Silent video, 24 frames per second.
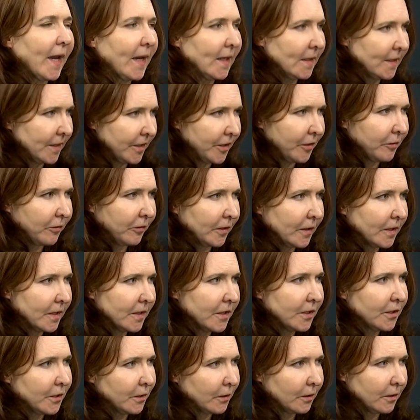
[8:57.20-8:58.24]
it's different
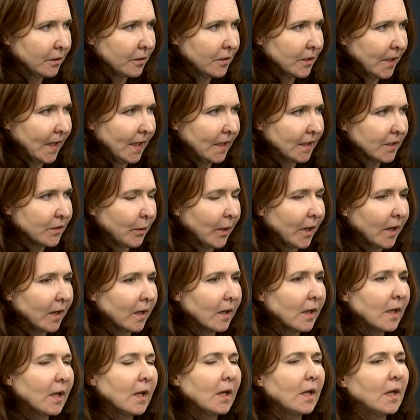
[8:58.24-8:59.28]
to elsewhere.
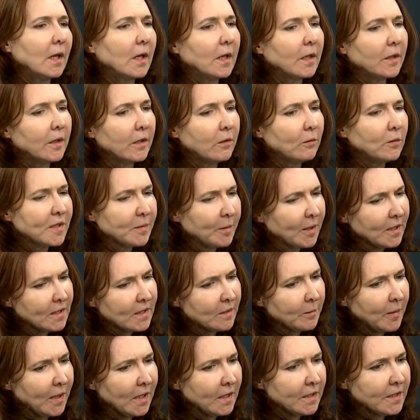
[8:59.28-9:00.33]
The
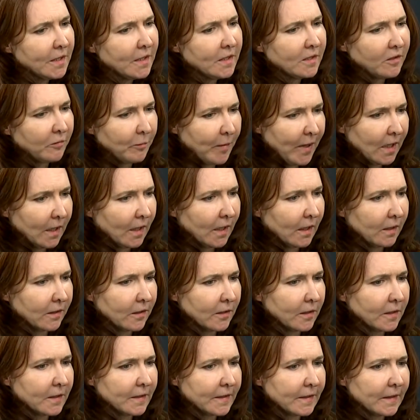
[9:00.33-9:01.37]
responsibilities of mental health
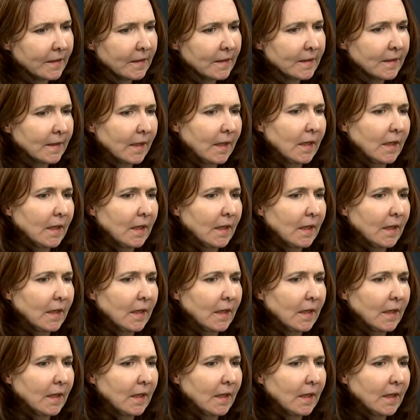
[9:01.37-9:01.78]
nurses